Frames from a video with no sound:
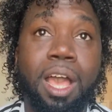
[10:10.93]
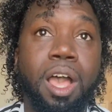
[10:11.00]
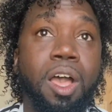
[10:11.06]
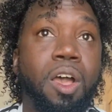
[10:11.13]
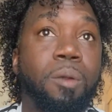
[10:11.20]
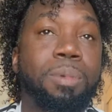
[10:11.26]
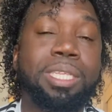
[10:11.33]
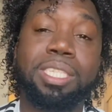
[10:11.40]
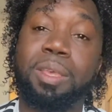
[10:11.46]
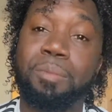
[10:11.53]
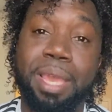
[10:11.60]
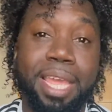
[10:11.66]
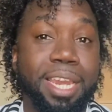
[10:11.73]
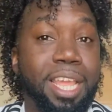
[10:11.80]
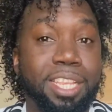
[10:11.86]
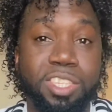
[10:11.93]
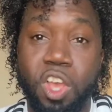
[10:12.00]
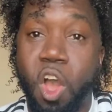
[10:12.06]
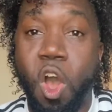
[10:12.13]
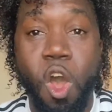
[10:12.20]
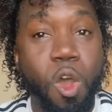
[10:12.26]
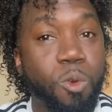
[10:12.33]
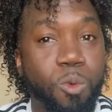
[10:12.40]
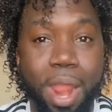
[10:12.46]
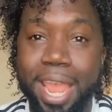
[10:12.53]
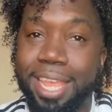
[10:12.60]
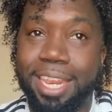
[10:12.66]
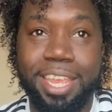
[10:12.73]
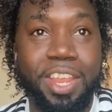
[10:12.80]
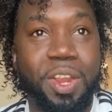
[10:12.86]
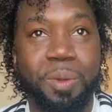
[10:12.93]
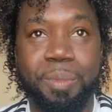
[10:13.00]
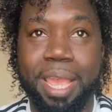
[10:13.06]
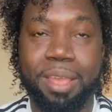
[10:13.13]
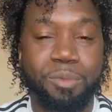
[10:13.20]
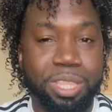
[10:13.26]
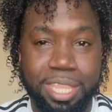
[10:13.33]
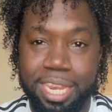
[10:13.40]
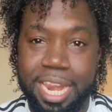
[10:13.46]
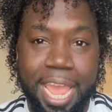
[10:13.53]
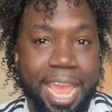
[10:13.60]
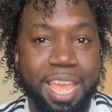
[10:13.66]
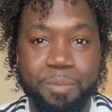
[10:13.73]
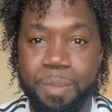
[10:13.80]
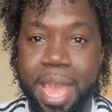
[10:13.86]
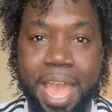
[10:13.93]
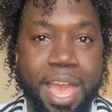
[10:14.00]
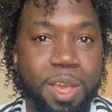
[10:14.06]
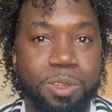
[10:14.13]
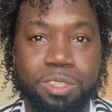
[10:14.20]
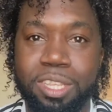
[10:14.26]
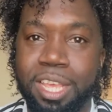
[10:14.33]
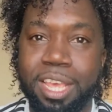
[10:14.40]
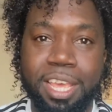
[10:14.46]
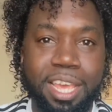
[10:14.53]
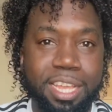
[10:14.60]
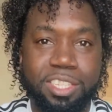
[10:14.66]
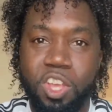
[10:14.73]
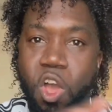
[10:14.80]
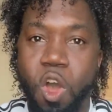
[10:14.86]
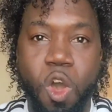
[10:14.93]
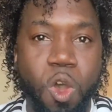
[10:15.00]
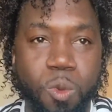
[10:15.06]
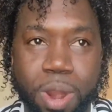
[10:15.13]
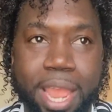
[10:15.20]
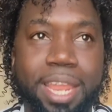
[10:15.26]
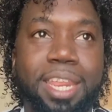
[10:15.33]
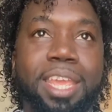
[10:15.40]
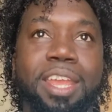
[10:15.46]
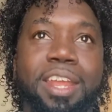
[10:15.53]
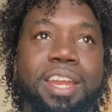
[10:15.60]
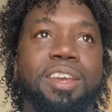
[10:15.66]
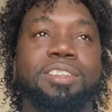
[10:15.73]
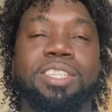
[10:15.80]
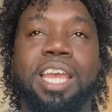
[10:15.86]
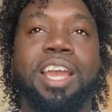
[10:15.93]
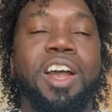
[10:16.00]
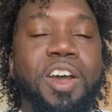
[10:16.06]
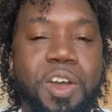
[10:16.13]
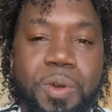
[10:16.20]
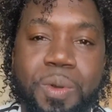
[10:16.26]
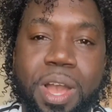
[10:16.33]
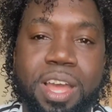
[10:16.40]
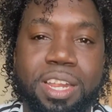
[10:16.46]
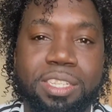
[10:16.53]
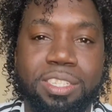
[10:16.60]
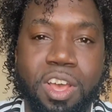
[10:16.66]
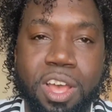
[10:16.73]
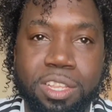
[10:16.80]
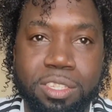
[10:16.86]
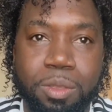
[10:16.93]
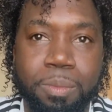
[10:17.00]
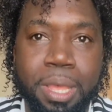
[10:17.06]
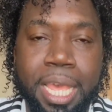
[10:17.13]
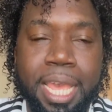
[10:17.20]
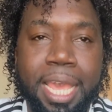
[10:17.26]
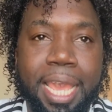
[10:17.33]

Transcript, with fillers: Um, he said, man, it's all right here, man. Within eight miles, it's all right here. And I was like, oh, wow, that's awesome.